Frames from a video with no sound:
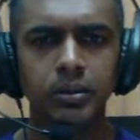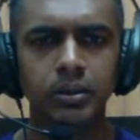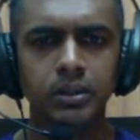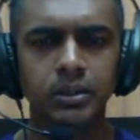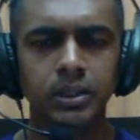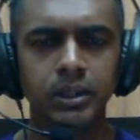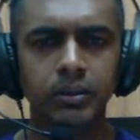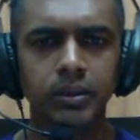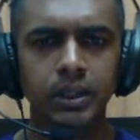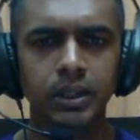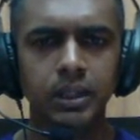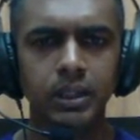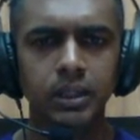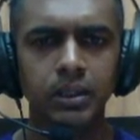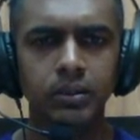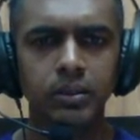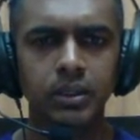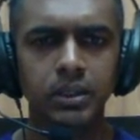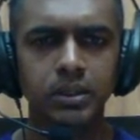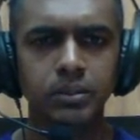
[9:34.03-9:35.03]

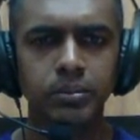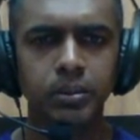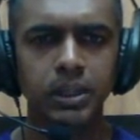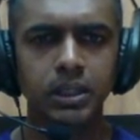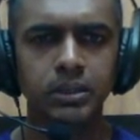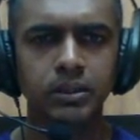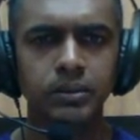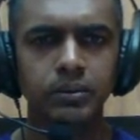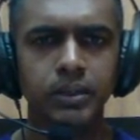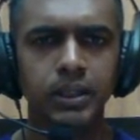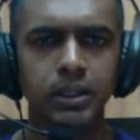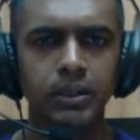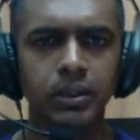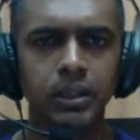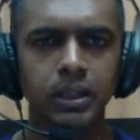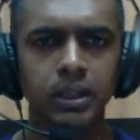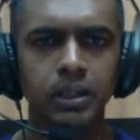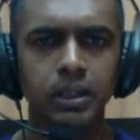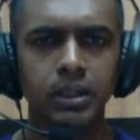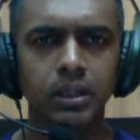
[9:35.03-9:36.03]
$17 plus when you
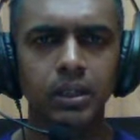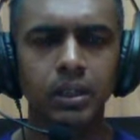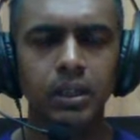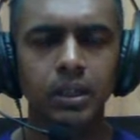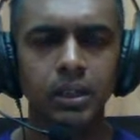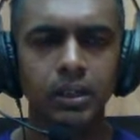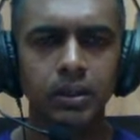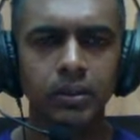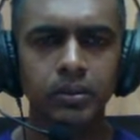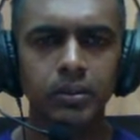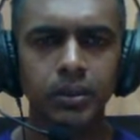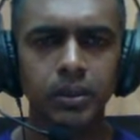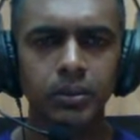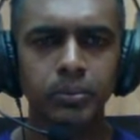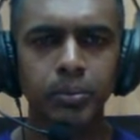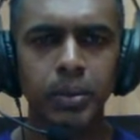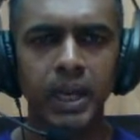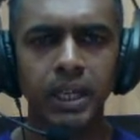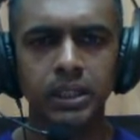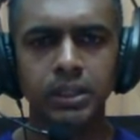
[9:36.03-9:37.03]
are going
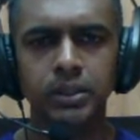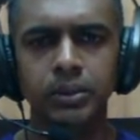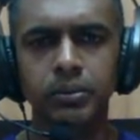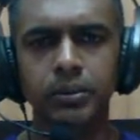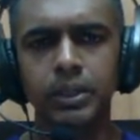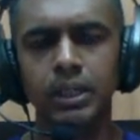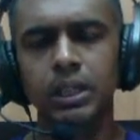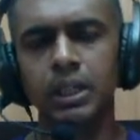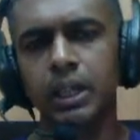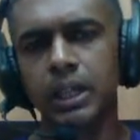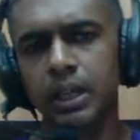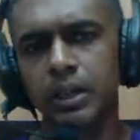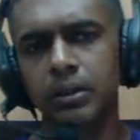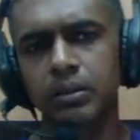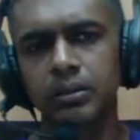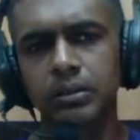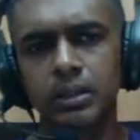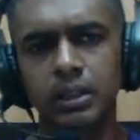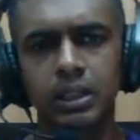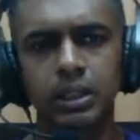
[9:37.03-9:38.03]
back you will
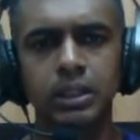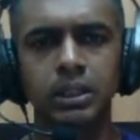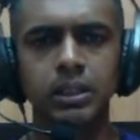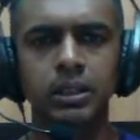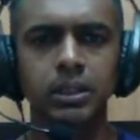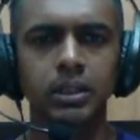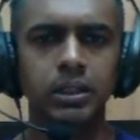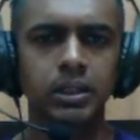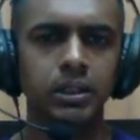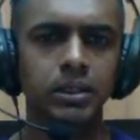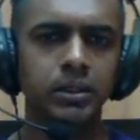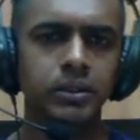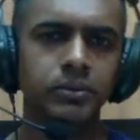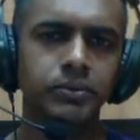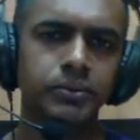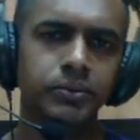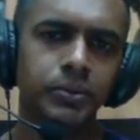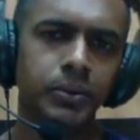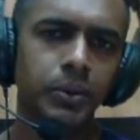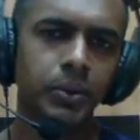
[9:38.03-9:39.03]
have another
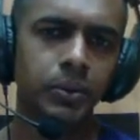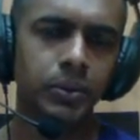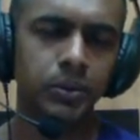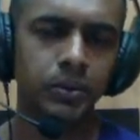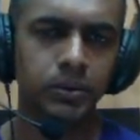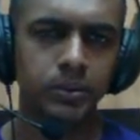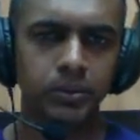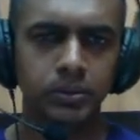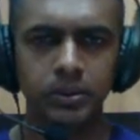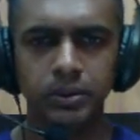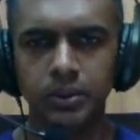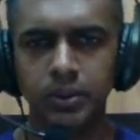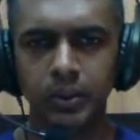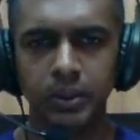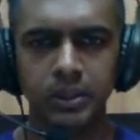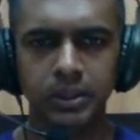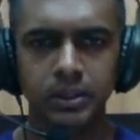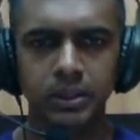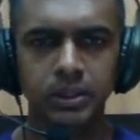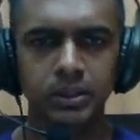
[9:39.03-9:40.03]
$4
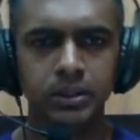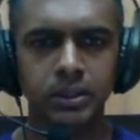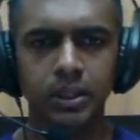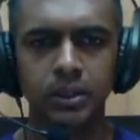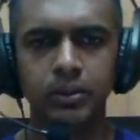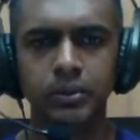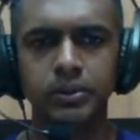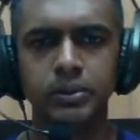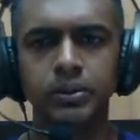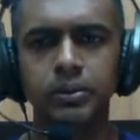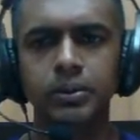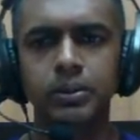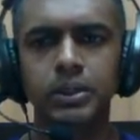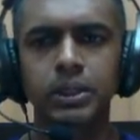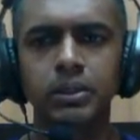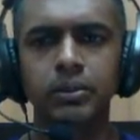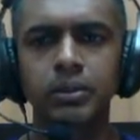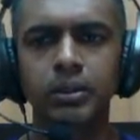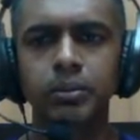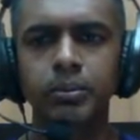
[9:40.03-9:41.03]
discount. So
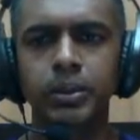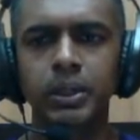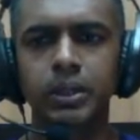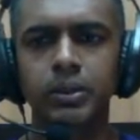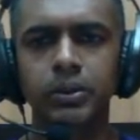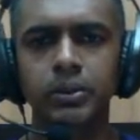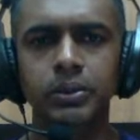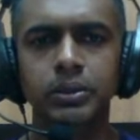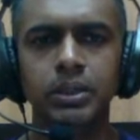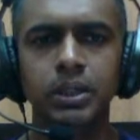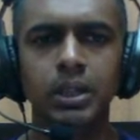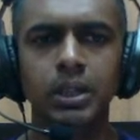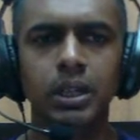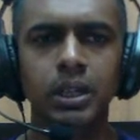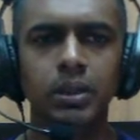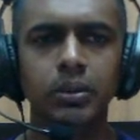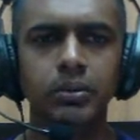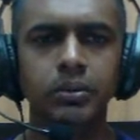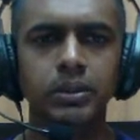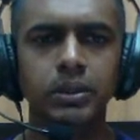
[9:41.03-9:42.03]
this will be cost
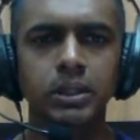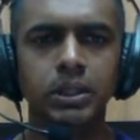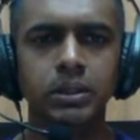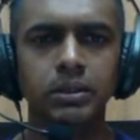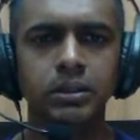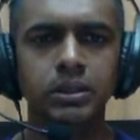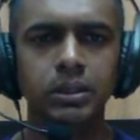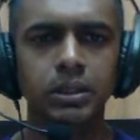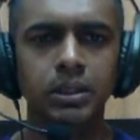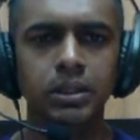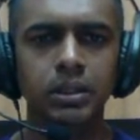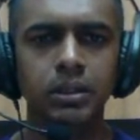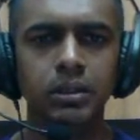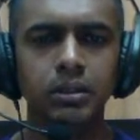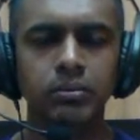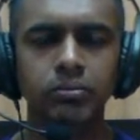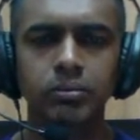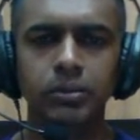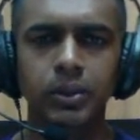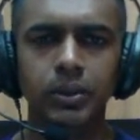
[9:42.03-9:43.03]
around this
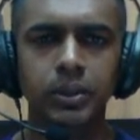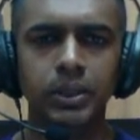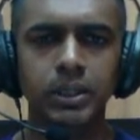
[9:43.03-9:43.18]
only